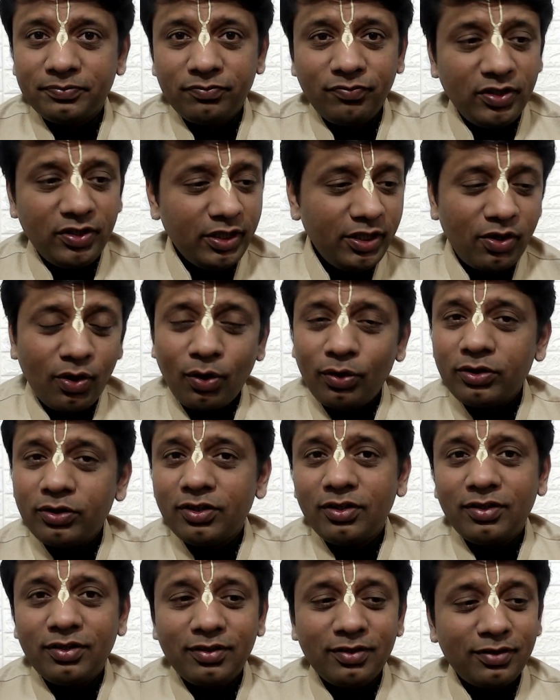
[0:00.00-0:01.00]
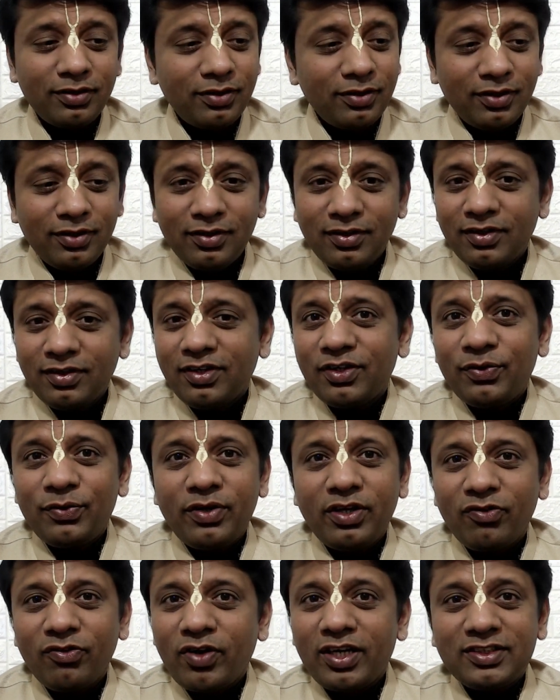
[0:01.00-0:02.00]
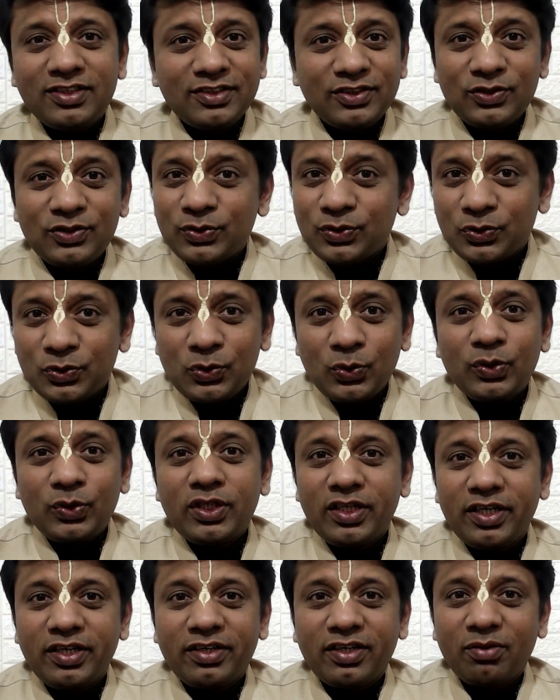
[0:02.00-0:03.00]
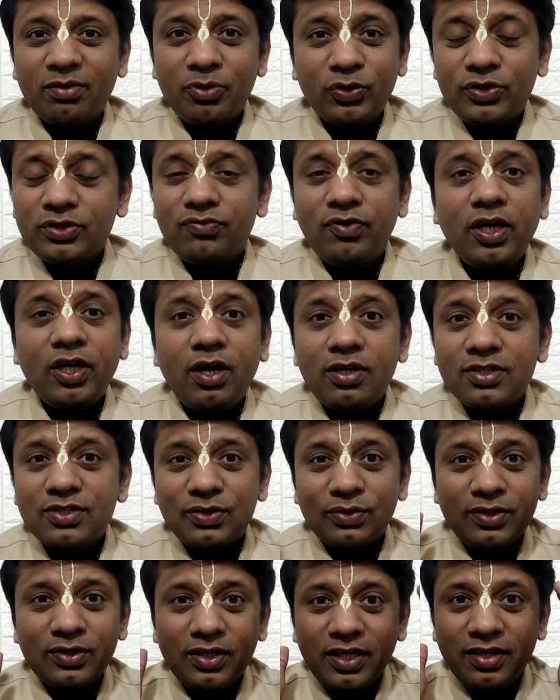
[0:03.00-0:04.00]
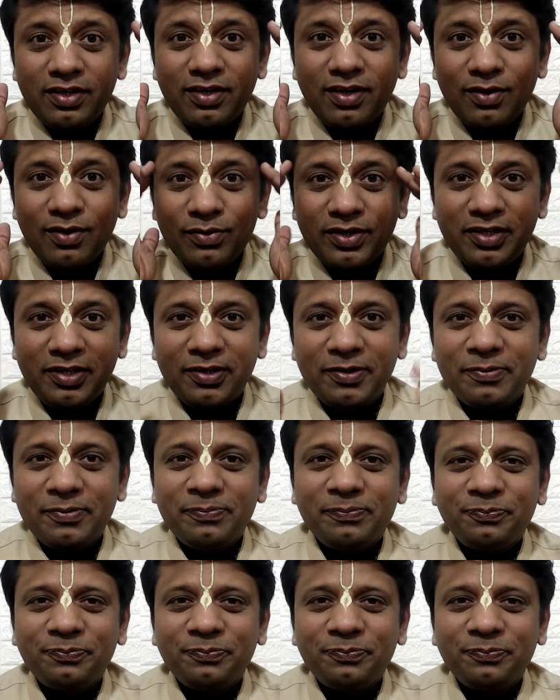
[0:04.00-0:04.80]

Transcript: We need all the devices to store the data, because we can't store the data out here.